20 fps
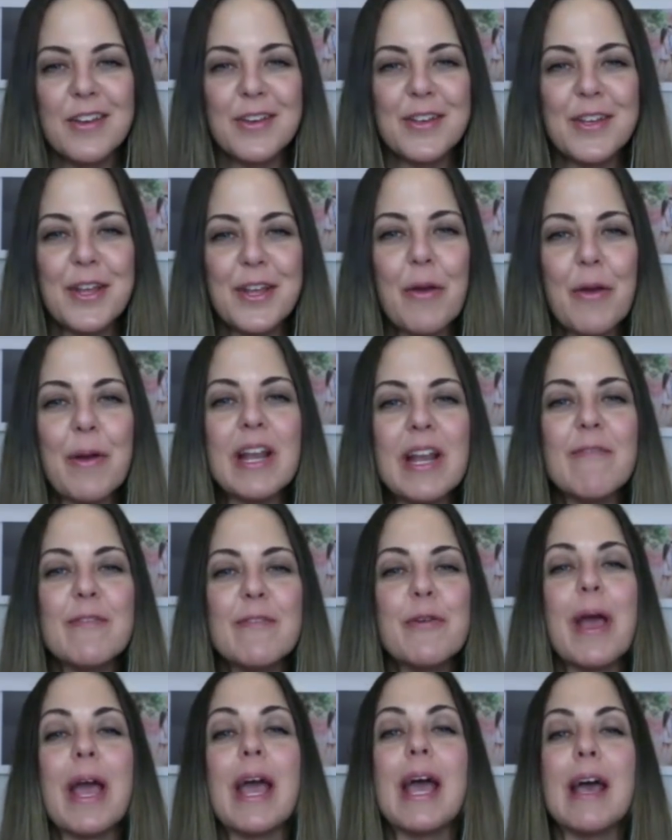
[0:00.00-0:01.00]
and if
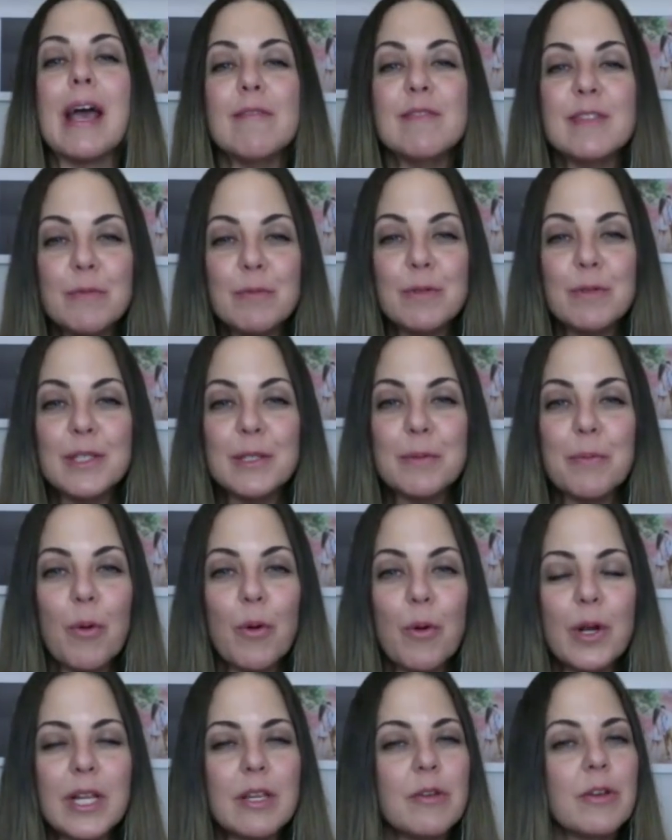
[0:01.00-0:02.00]
you have someone
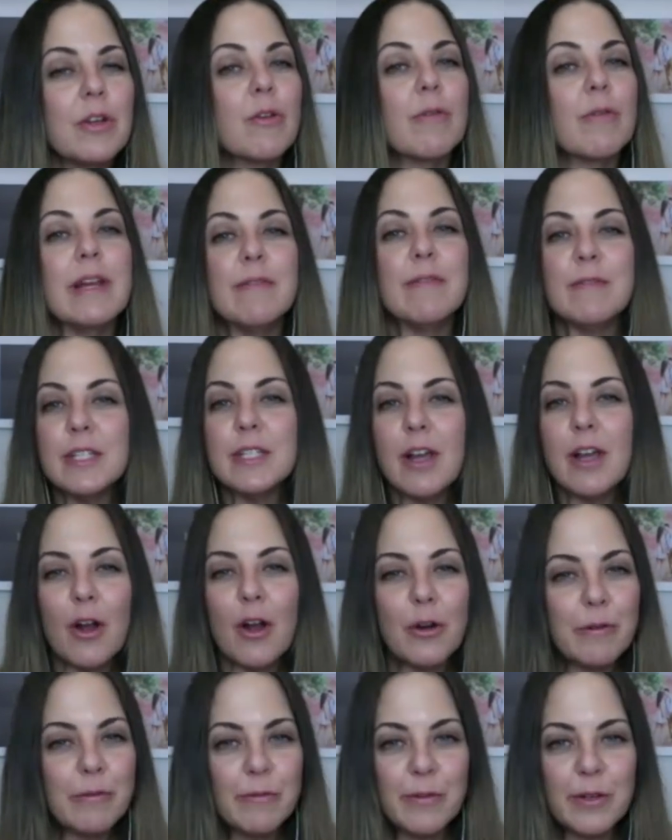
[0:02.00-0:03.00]
supporting you, a great
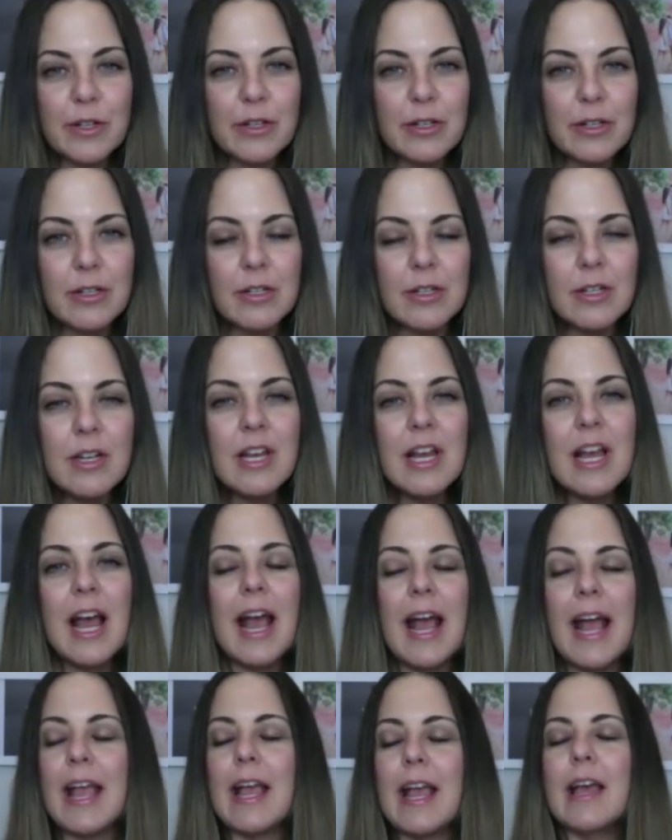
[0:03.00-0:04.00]
photographer
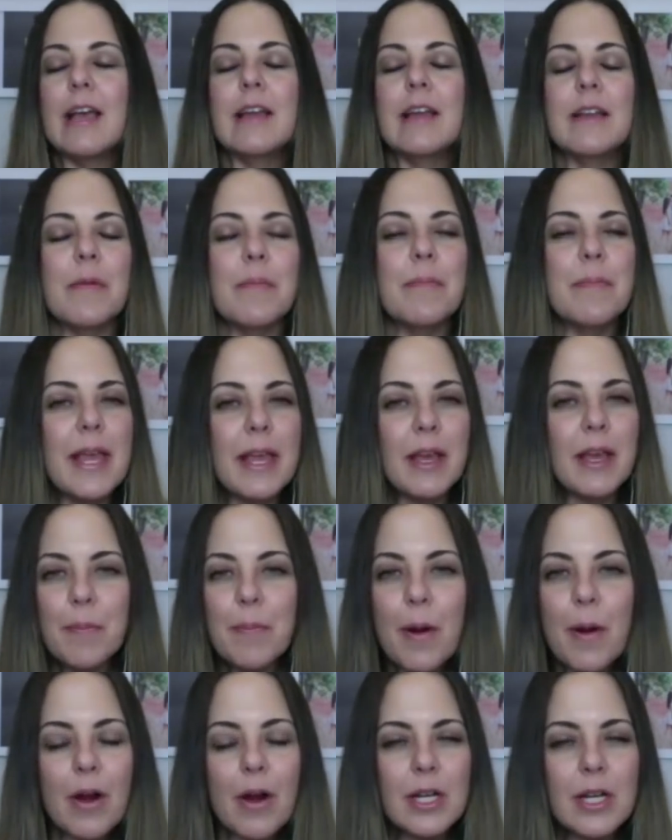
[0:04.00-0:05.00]
and a makeup
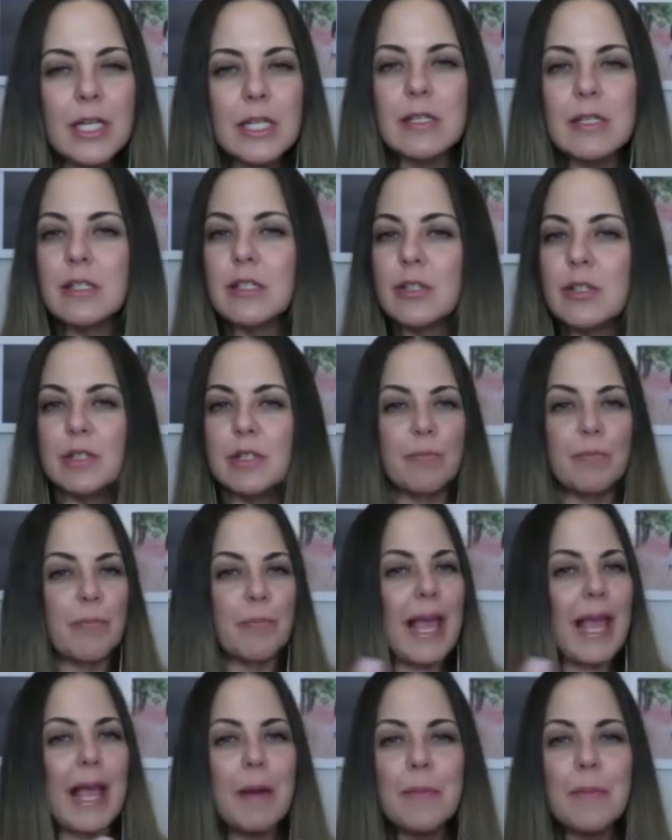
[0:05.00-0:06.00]
artist who's
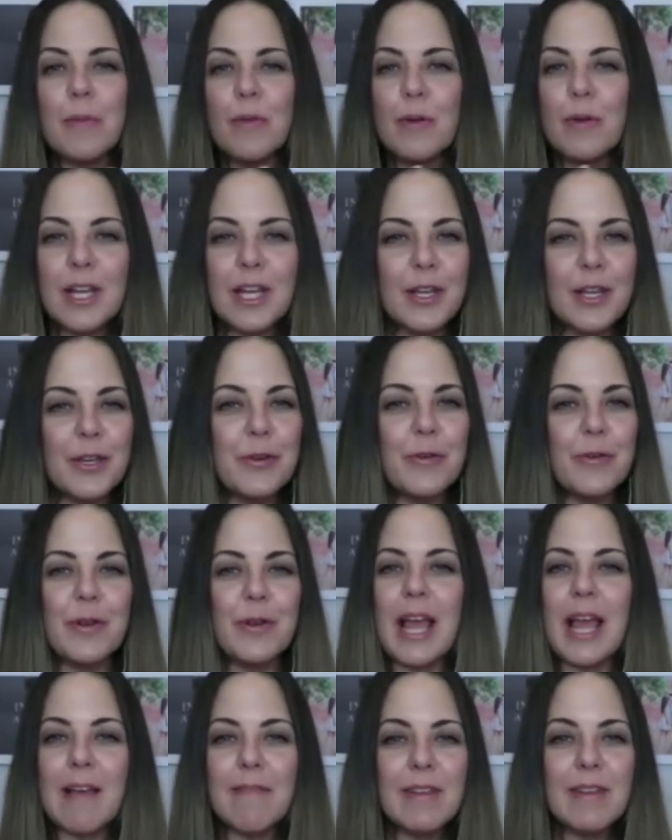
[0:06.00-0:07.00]
pampering you and
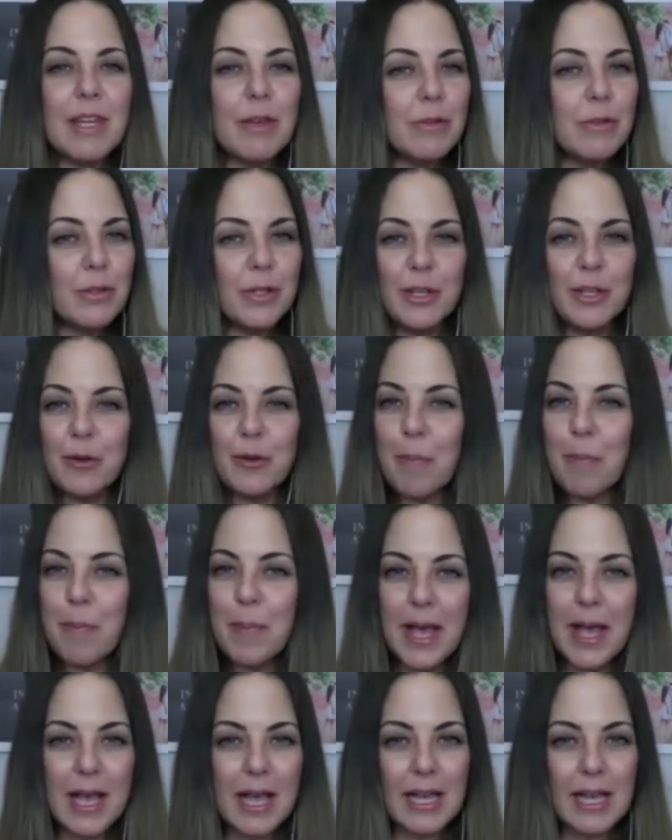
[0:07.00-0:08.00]
having you look your
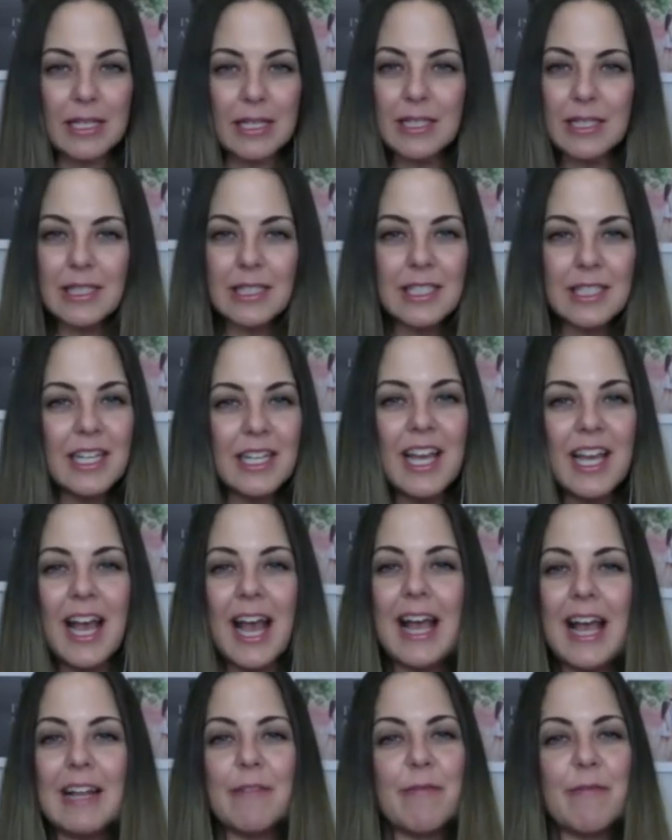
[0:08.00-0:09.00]
best
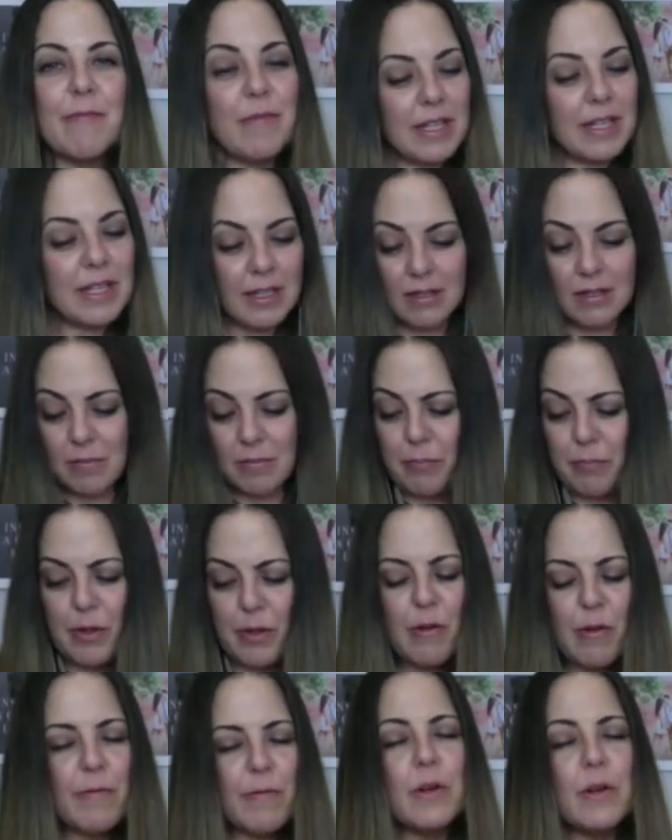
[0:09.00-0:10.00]
and in a
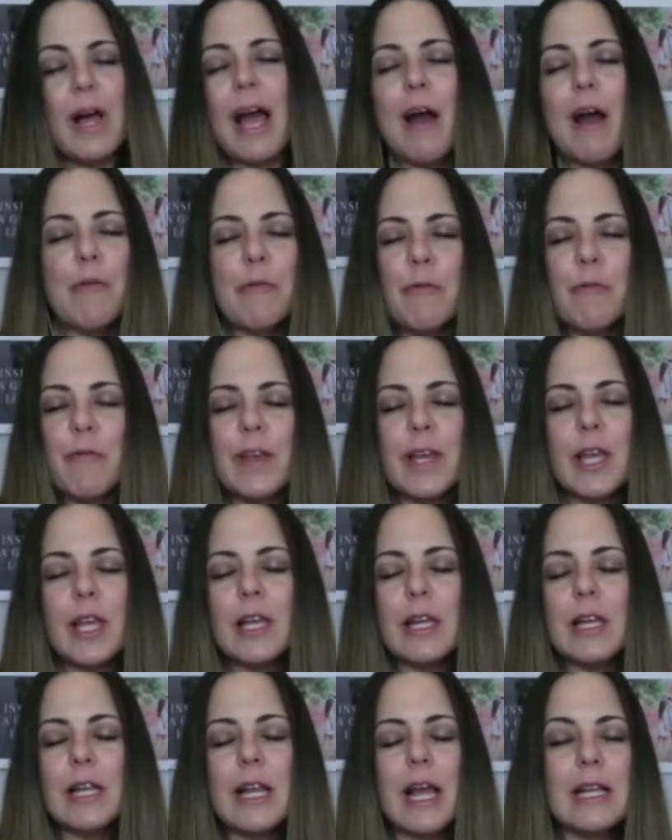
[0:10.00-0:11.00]
beautiful
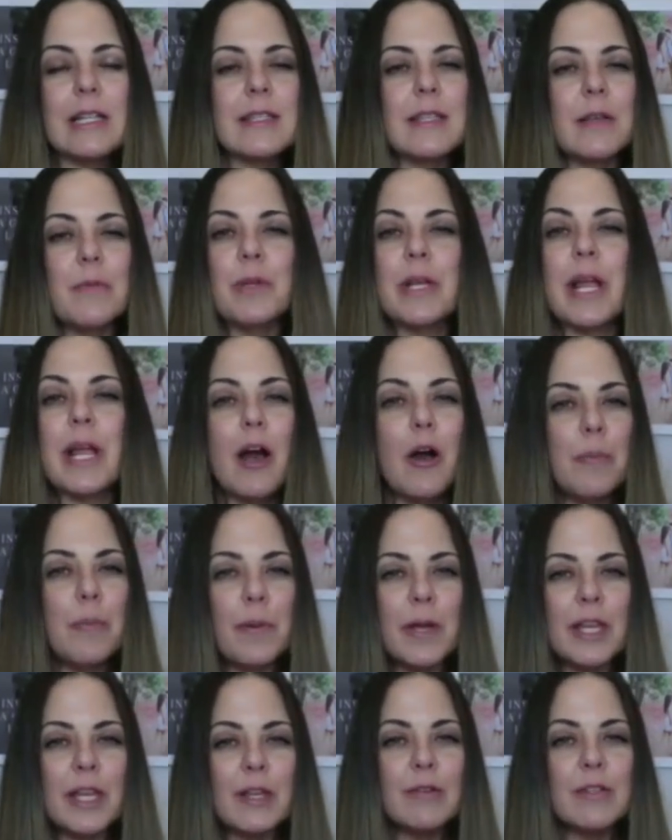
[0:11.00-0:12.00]
outfit and someone
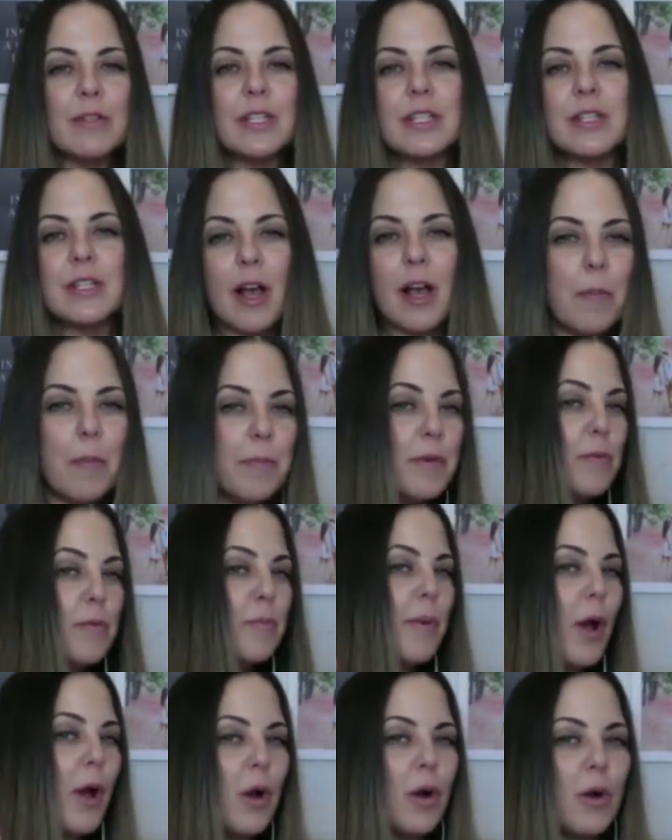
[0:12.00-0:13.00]
helping you to help you
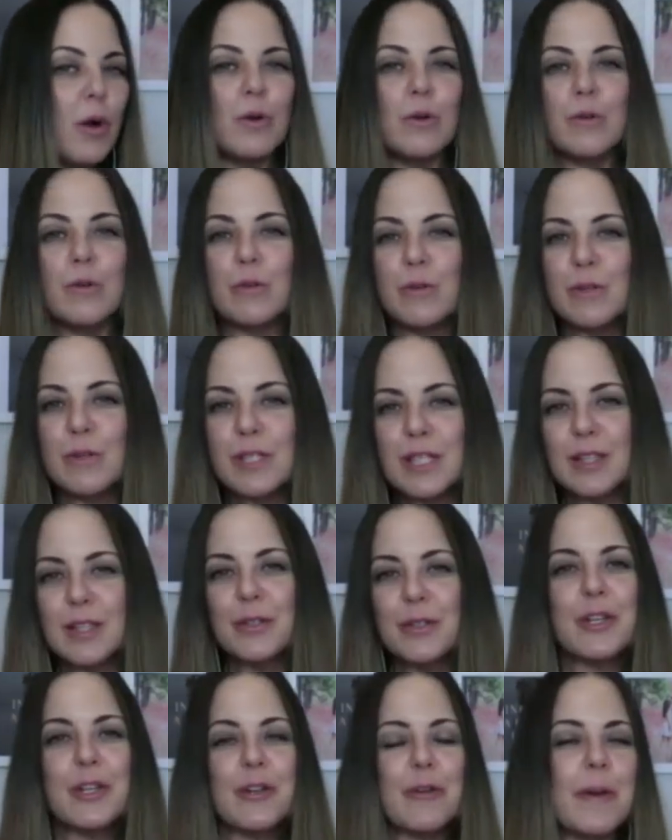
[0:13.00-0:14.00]
pose and
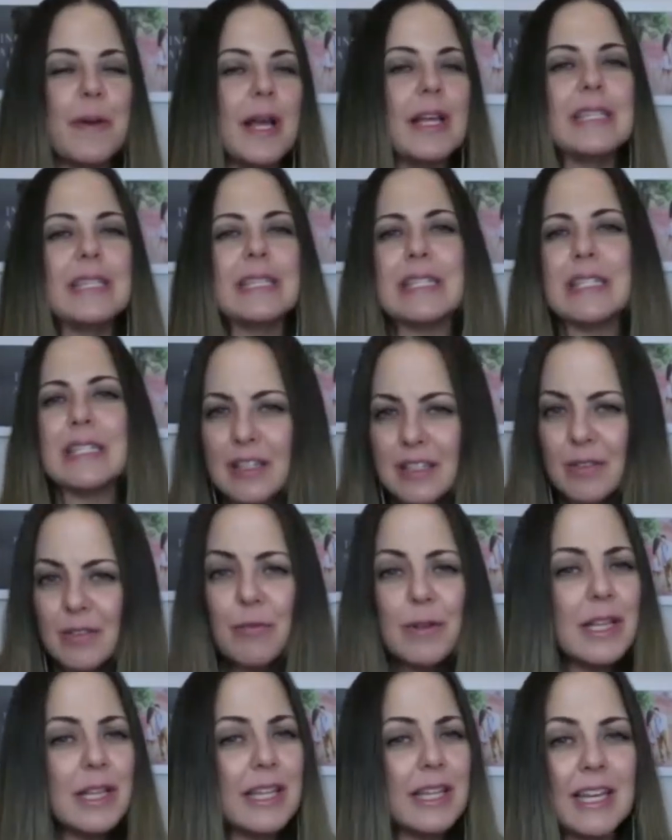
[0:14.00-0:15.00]
look your best, it's
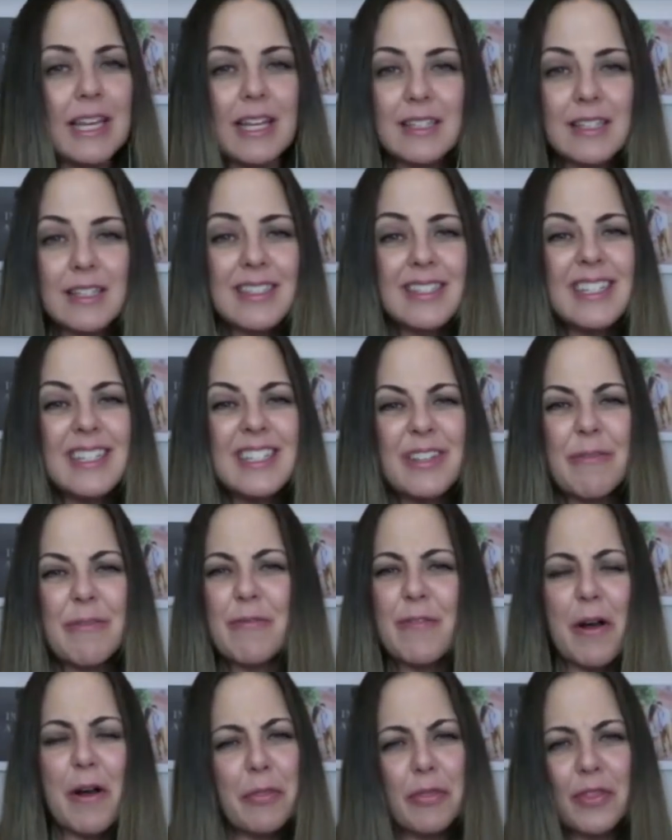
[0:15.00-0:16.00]
such a
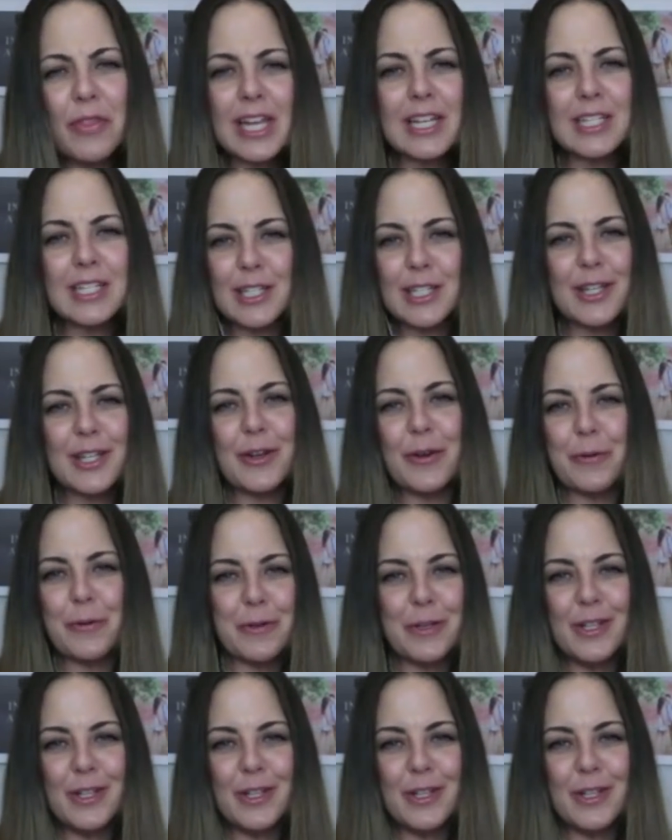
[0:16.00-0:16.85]
fun thing to do.